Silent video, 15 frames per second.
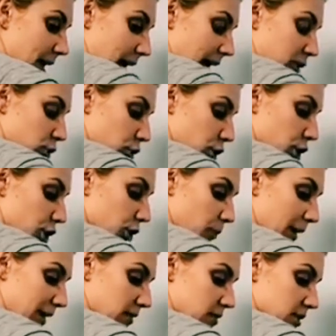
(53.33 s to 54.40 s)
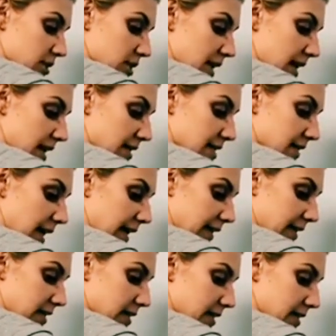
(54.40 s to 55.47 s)
and your QLs are
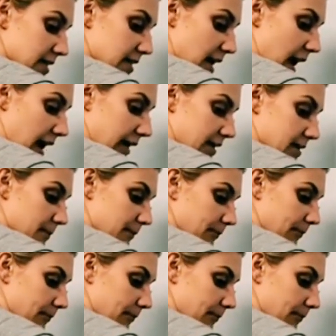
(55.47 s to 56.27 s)
slightly to the side.